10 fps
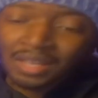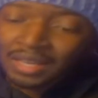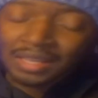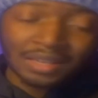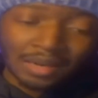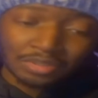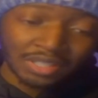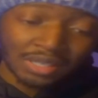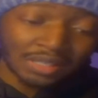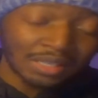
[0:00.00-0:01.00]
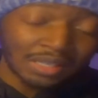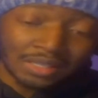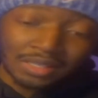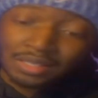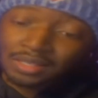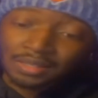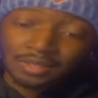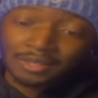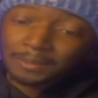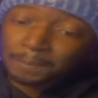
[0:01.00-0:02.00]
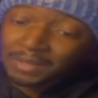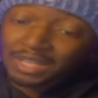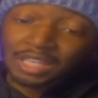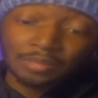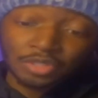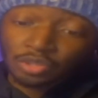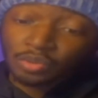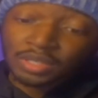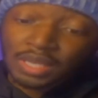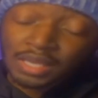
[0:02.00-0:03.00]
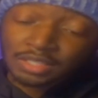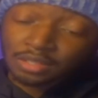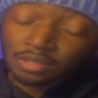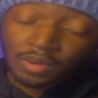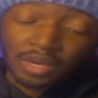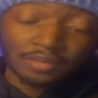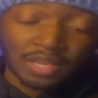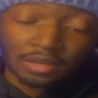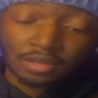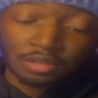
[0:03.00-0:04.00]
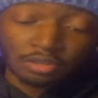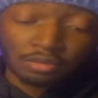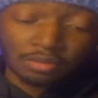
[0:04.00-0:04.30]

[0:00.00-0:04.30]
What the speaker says: and then I was saying in the ED, they keep showing that silhouette of that girl.